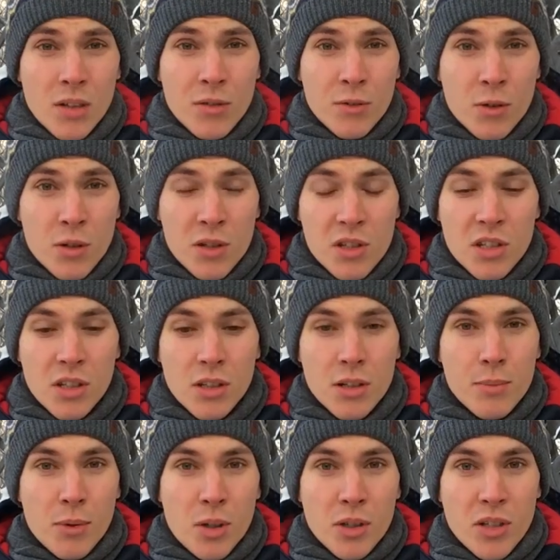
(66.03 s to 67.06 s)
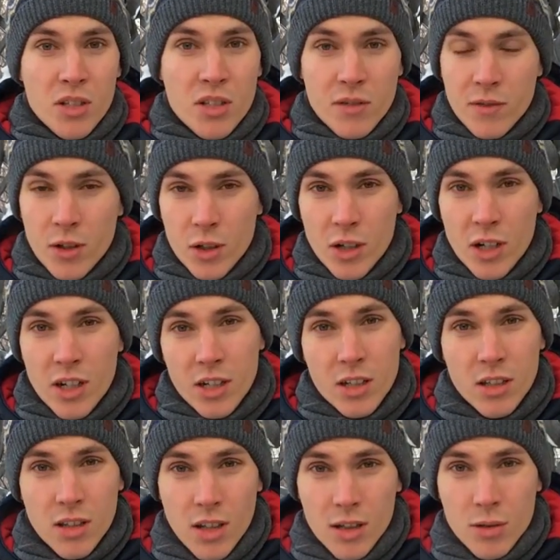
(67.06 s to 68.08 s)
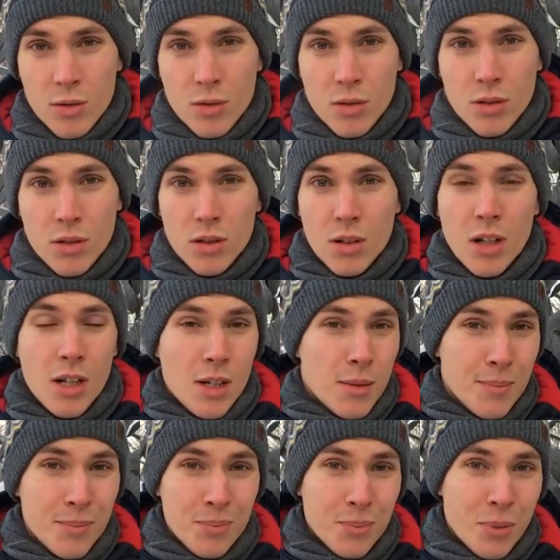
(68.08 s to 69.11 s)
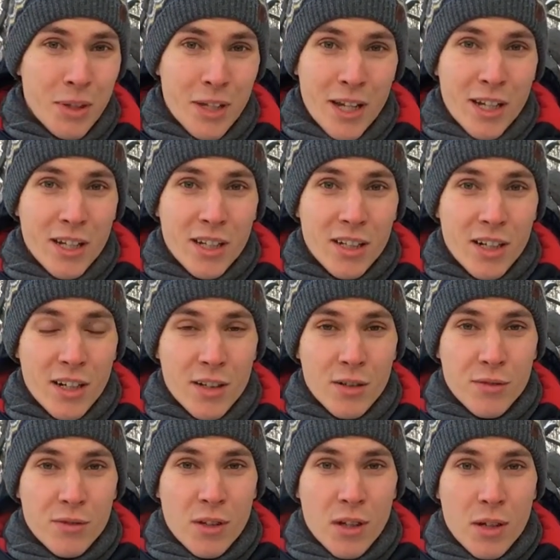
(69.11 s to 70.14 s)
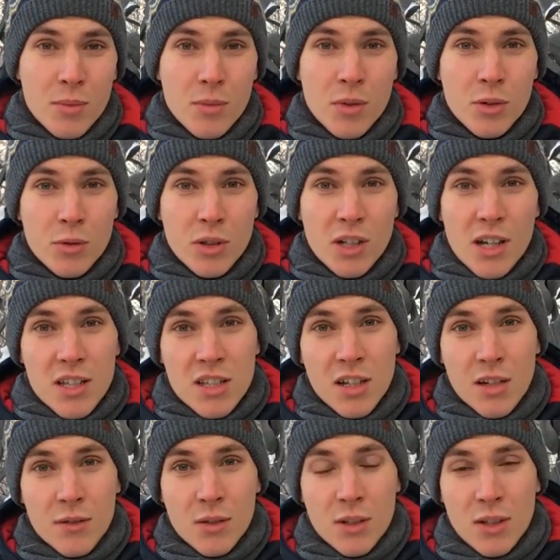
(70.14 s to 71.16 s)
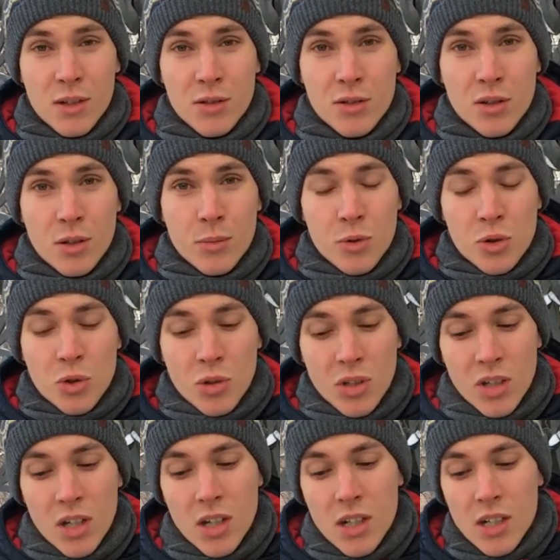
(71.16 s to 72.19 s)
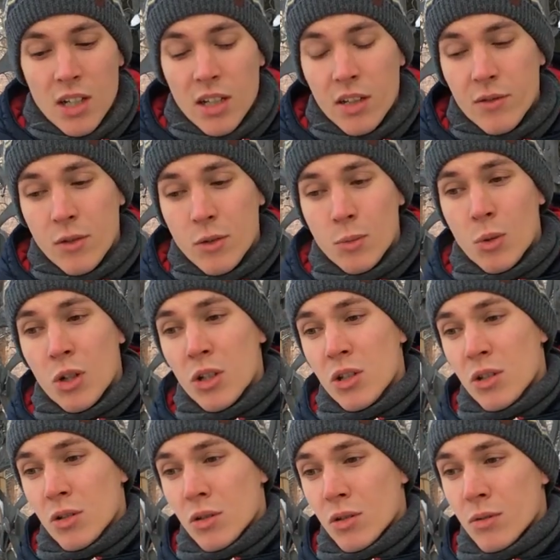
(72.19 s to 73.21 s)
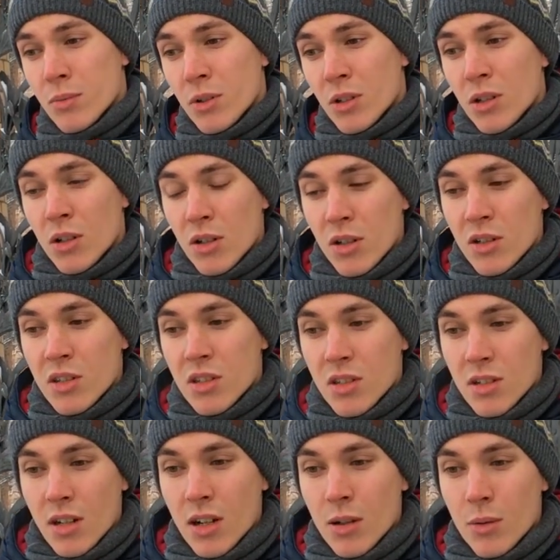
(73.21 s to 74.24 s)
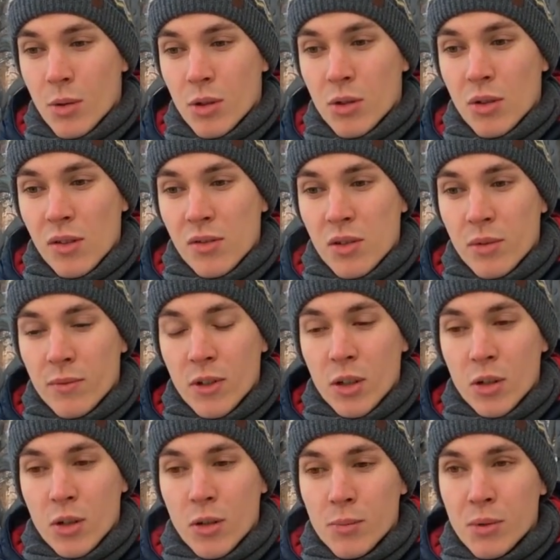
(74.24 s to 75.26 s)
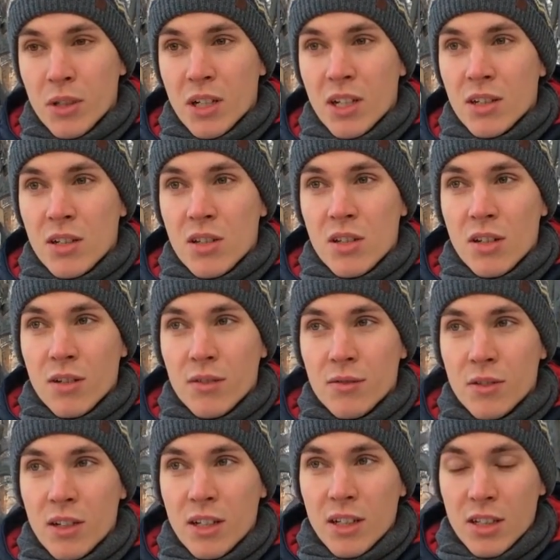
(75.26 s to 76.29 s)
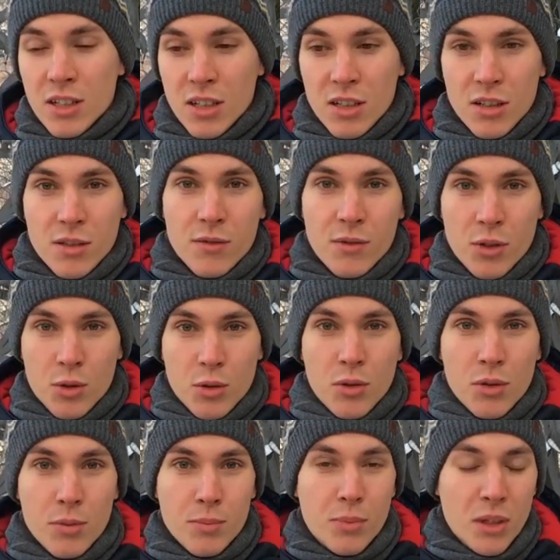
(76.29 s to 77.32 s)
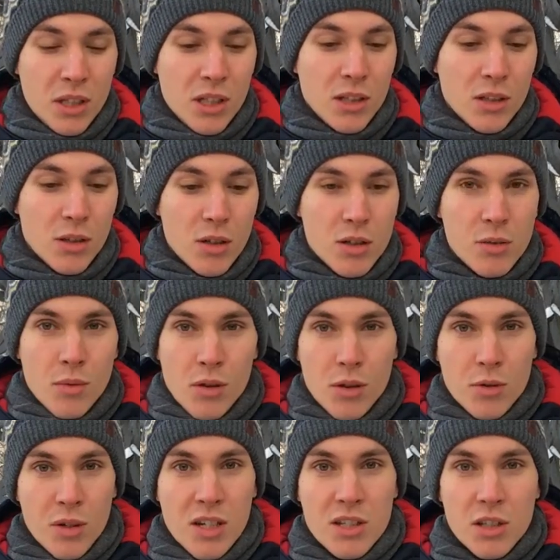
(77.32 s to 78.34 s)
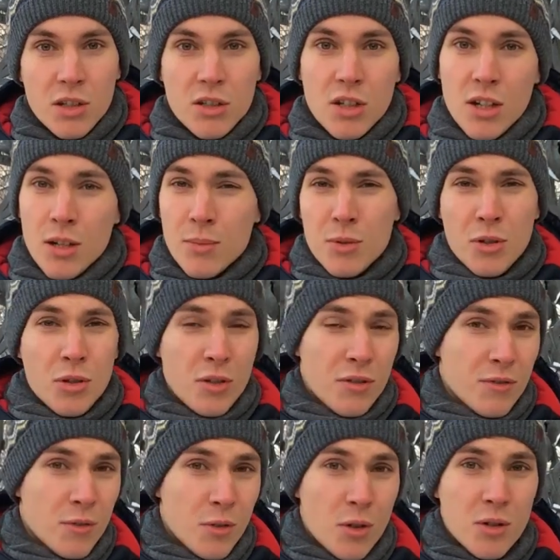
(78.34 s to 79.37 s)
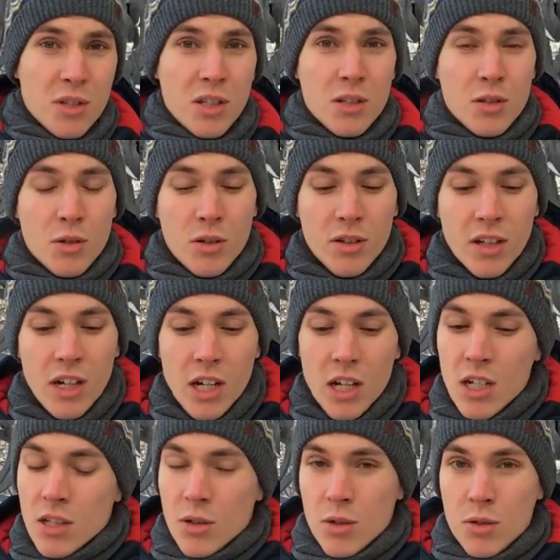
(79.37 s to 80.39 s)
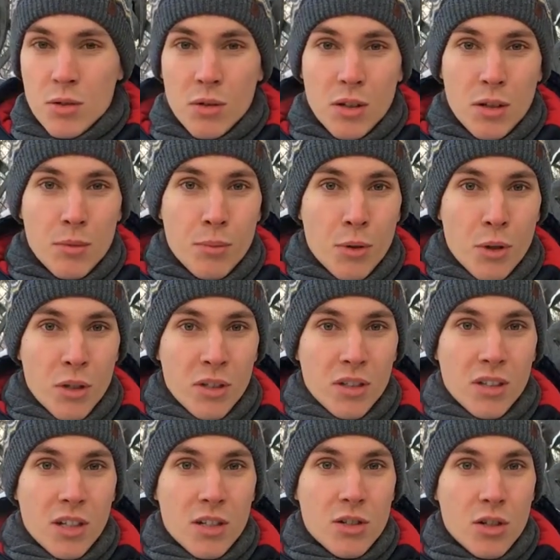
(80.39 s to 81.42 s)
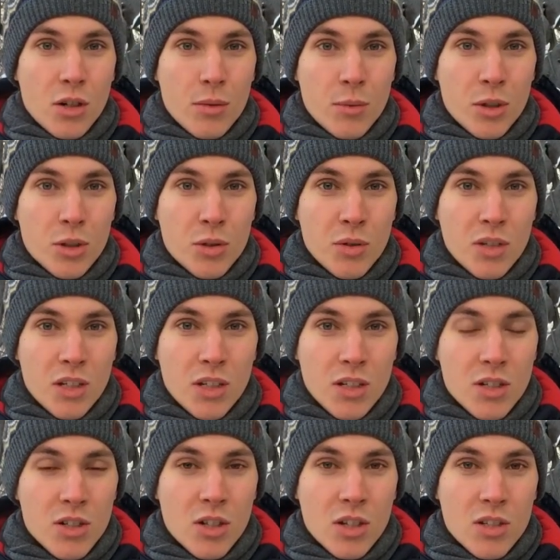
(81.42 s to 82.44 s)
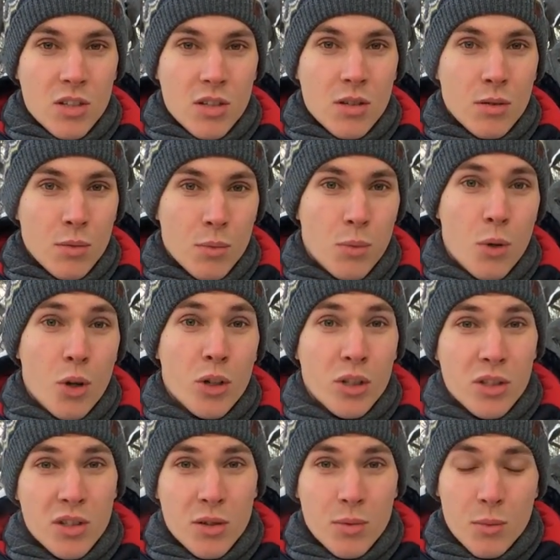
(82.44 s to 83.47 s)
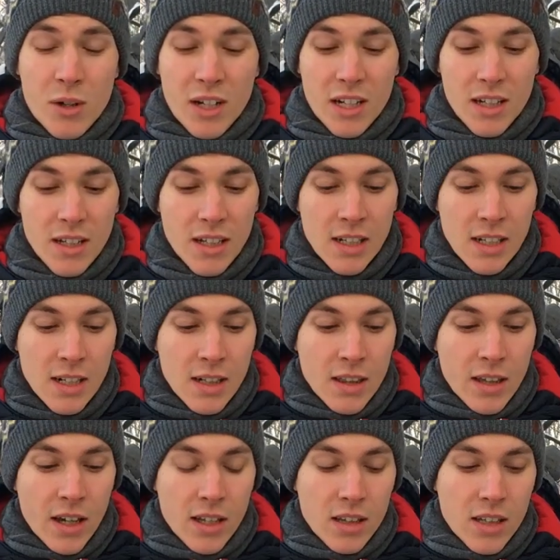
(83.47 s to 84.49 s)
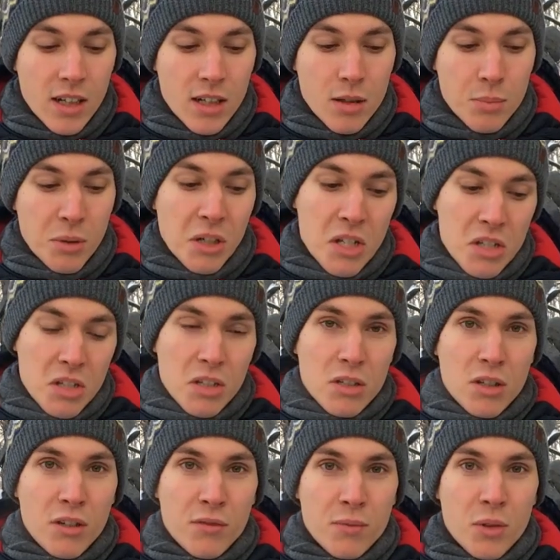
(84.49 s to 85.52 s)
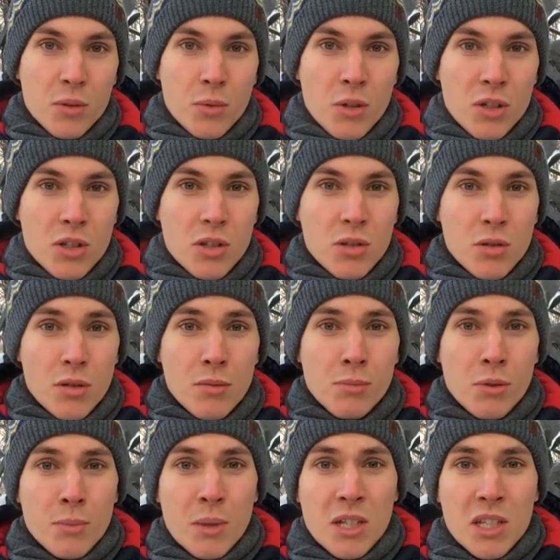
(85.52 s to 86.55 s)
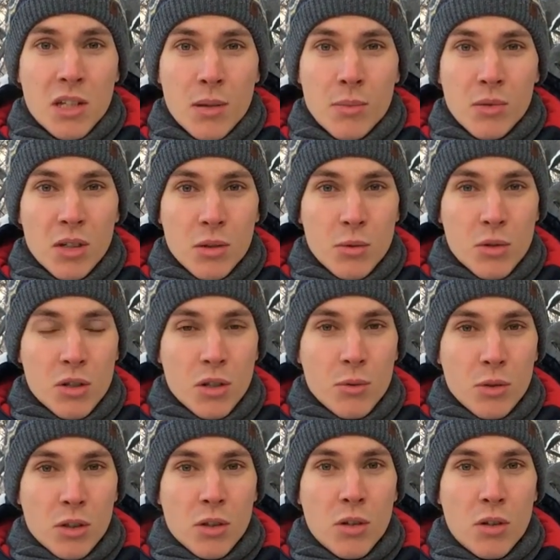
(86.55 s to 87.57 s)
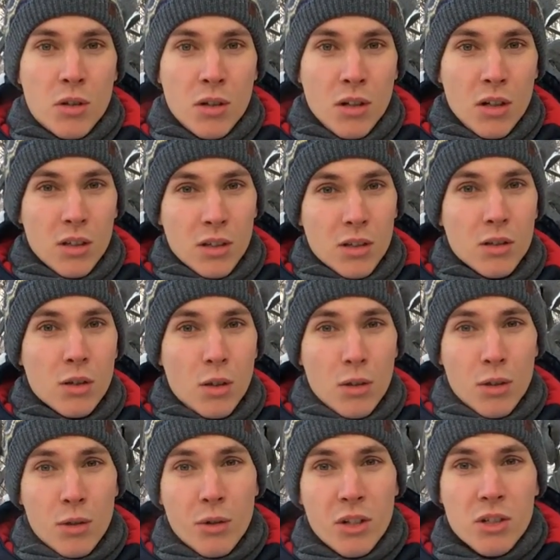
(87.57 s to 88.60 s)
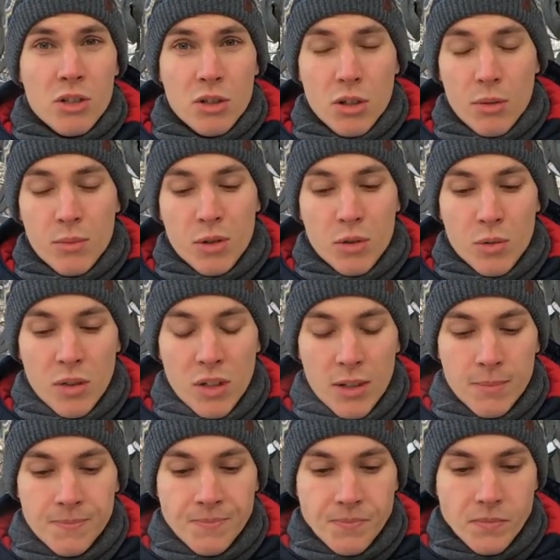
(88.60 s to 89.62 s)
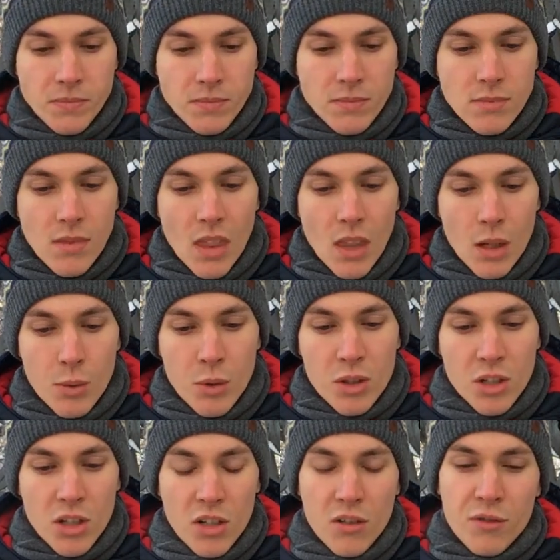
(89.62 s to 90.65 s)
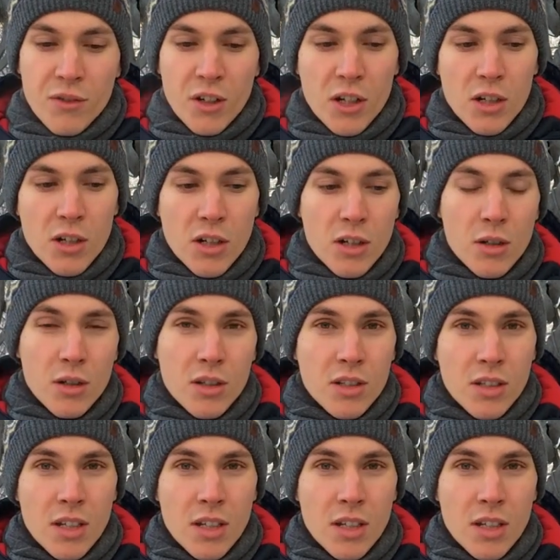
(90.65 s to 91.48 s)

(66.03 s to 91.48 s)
Of course, Citybound is a very architectural planning kind of game, relies heavily on geometry, even more so because I want to have some very complicated stuff like individual building lots with crazy shapes, curved roads and so on. So it's really important that geometry just works well. And there the biggest achievement was to implement something which I would call tolerant geometry, which can figure out